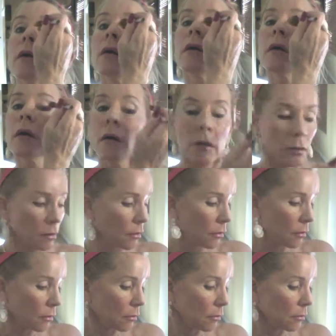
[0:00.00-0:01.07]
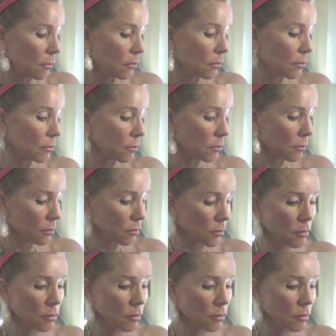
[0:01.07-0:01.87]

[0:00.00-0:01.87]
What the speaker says: (silence)